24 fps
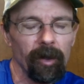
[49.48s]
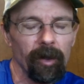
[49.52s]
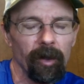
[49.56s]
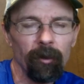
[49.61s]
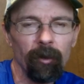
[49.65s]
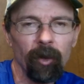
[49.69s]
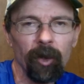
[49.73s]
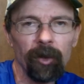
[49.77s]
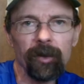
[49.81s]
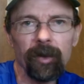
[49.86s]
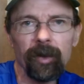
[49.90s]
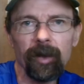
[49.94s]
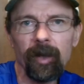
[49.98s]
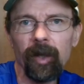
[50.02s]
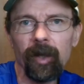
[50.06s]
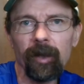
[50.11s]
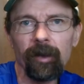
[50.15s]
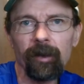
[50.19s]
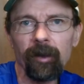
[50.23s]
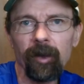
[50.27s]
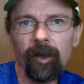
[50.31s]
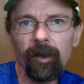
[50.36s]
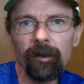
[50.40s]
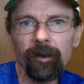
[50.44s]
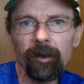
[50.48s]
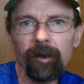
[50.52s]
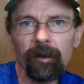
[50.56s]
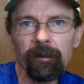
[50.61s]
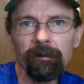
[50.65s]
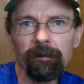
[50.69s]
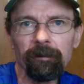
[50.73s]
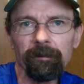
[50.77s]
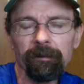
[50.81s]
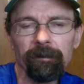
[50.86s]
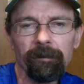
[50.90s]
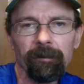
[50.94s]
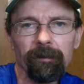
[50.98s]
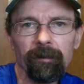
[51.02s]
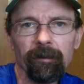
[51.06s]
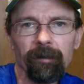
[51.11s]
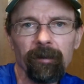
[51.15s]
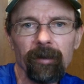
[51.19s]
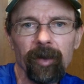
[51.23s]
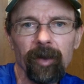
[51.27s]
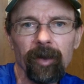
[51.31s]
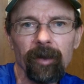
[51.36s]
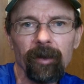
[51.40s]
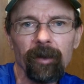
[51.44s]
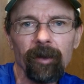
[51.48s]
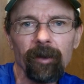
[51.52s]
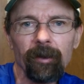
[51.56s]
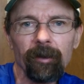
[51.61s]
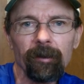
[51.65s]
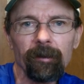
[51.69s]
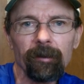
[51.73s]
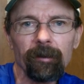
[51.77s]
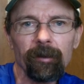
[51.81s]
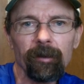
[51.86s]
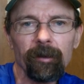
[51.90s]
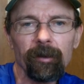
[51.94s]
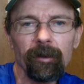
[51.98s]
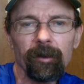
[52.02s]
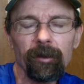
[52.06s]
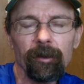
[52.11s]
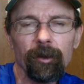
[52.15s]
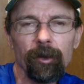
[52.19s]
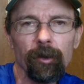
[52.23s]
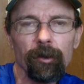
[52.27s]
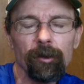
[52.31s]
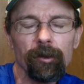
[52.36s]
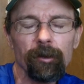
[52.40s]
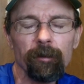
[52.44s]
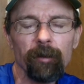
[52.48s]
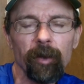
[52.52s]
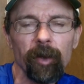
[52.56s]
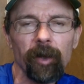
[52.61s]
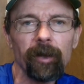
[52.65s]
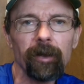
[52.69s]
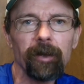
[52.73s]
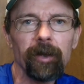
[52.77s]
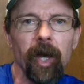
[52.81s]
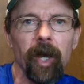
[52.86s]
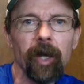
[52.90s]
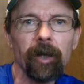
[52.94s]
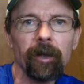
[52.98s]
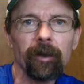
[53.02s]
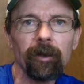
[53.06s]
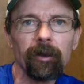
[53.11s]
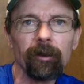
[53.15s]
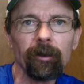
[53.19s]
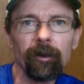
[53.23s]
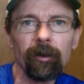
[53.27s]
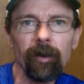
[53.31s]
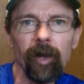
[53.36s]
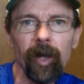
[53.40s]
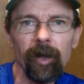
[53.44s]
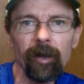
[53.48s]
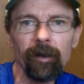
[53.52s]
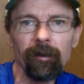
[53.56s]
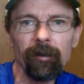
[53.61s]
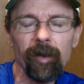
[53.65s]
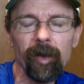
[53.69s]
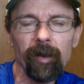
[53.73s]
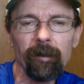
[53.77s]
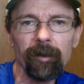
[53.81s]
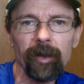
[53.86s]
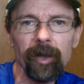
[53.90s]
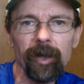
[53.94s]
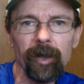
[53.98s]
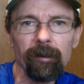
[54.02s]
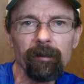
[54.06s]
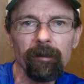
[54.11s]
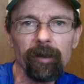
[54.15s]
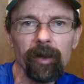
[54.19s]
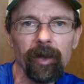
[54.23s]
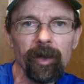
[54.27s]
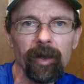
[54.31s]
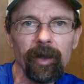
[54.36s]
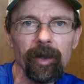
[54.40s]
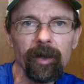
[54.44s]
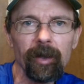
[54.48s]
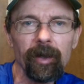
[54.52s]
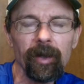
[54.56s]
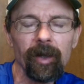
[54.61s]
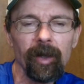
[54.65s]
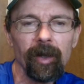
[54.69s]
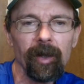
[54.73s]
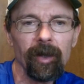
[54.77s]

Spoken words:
Wasn't getting nothing, you know, too spectacular out of MTB.